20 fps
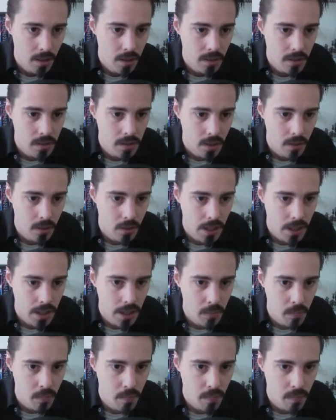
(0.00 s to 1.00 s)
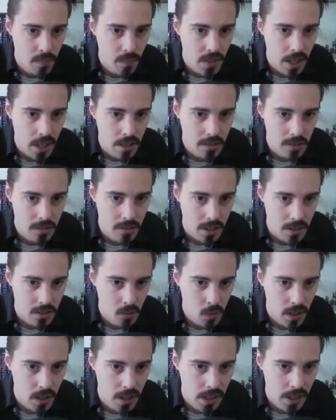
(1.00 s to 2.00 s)
So yeah, as I say, just
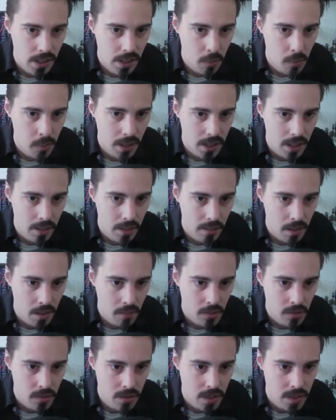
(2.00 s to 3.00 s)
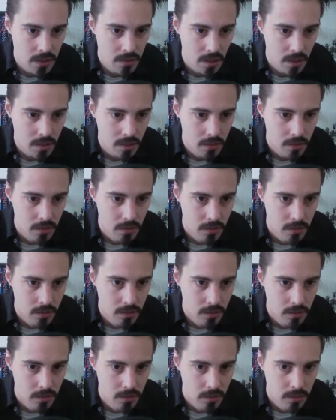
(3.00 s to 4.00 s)
want to get a little bit of levels on these guys.
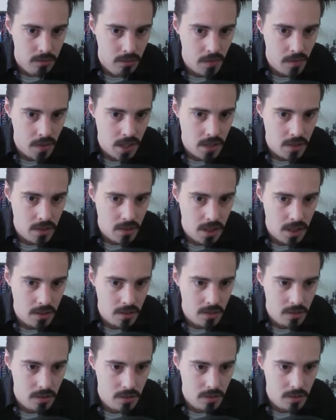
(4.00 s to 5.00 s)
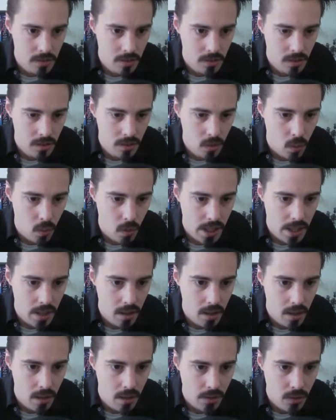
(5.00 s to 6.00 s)
Ooh, revenge hits quite
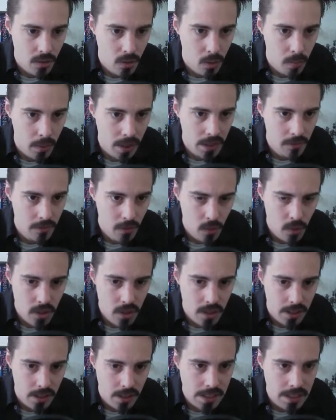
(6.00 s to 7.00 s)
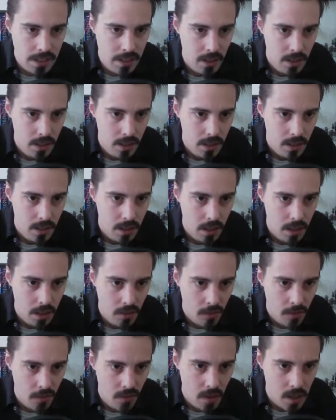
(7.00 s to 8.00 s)
hard normally. Fortunately, at
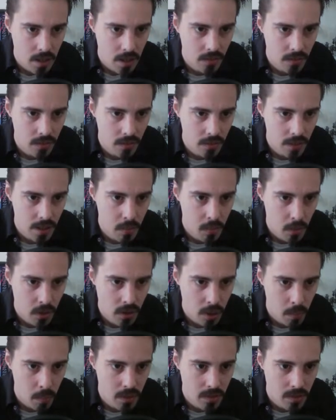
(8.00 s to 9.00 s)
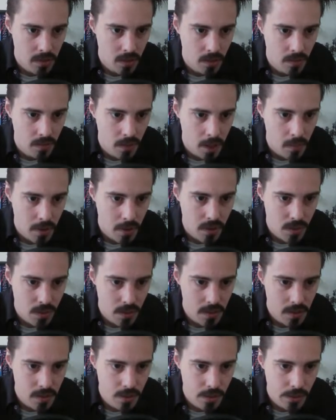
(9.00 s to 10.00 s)
level 5, the Hitmontop isn't doing very much to
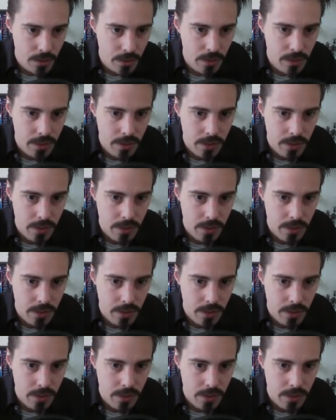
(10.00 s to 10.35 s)
us at all.